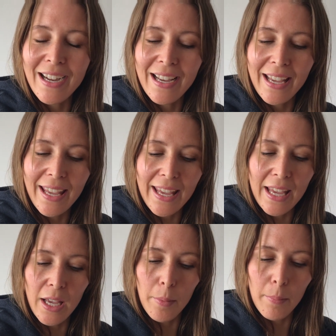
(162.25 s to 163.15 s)
I
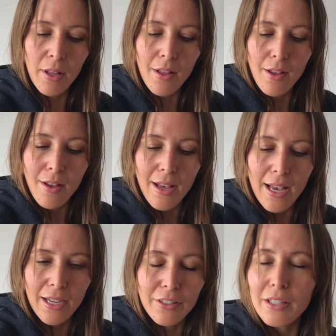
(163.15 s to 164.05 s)
am
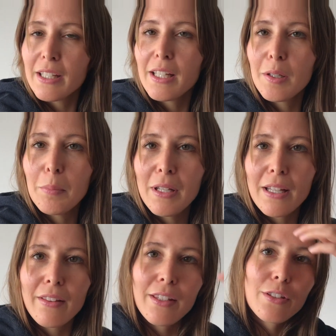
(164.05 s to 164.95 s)
actually
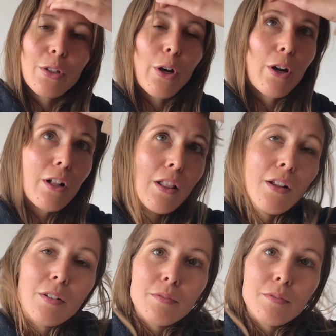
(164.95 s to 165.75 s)
meeting this girl